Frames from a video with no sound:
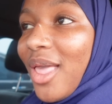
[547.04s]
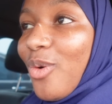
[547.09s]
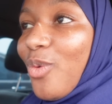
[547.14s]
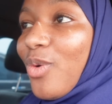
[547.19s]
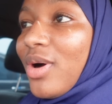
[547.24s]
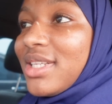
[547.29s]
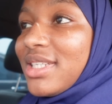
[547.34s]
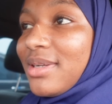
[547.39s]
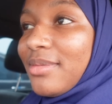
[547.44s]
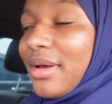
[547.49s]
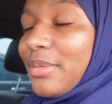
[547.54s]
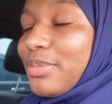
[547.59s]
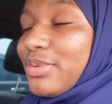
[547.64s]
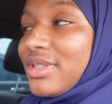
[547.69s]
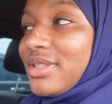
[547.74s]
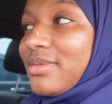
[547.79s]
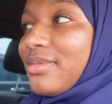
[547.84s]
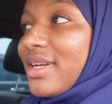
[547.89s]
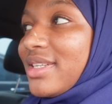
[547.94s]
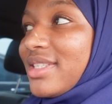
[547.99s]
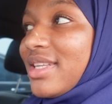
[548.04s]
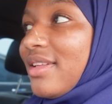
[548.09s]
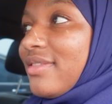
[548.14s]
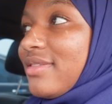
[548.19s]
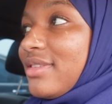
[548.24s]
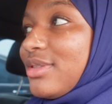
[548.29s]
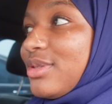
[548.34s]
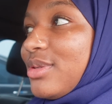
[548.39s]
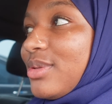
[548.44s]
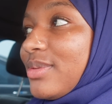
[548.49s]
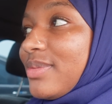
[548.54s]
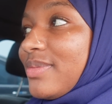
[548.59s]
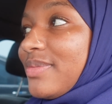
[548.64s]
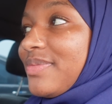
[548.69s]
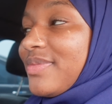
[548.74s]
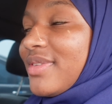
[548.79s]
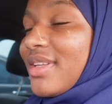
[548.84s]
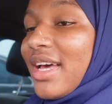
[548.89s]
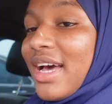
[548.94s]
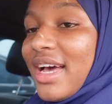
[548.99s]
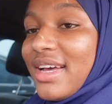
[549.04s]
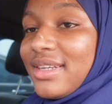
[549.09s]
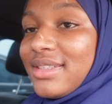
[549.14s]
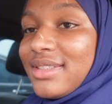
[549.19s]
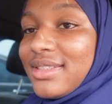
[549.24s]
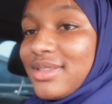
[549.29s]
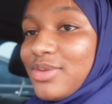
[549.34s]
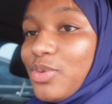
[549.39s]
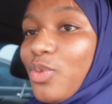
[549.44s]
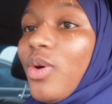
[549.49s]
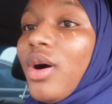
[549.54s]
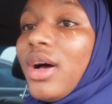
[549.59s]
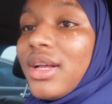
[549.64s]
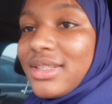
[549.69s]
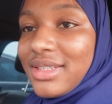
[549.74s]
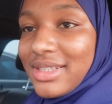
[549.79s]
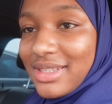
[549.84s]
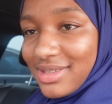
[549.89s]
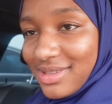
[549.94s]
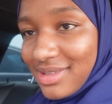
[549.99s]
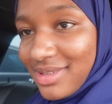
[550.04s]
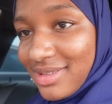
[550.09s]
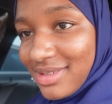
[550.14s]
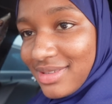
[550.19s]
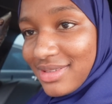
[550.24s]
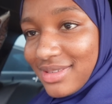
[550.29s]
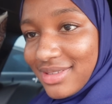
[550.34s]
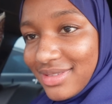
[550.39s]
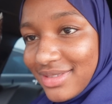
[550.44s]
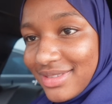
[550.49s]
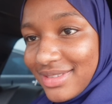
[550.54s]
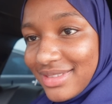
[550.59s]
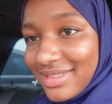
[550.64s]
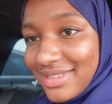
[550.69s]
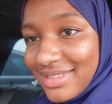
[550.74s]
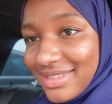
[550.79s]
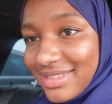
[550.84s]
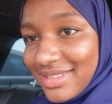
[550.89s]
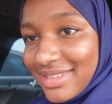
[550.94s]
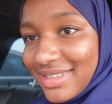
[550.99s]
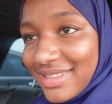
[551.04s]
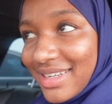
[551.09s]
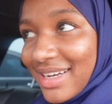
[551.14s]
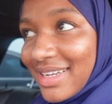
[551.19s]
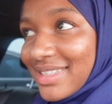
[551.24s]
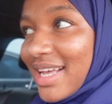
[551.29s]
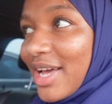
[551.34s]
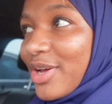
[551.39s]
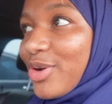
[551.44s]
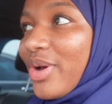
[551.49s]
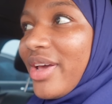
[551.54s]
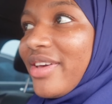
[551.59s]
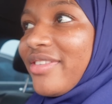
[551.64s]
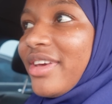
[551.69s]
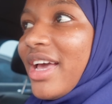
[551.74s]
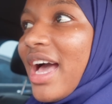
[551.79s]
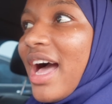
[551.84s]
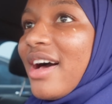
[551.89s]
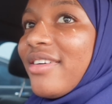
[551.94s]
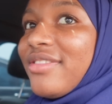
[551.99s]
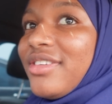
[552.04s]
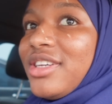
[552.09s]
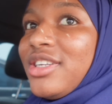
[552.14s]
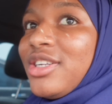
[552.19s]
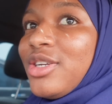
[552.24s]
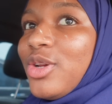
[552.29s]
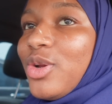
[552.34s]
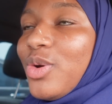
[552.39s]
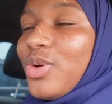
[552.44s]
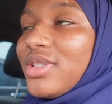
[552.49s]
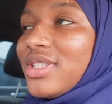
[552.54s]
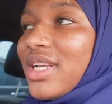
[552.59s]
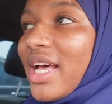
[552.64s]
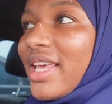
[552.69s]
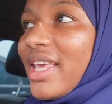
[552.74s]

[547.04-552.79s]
What am I putting myself into, guys? What? Because I don't even have Eid clothes.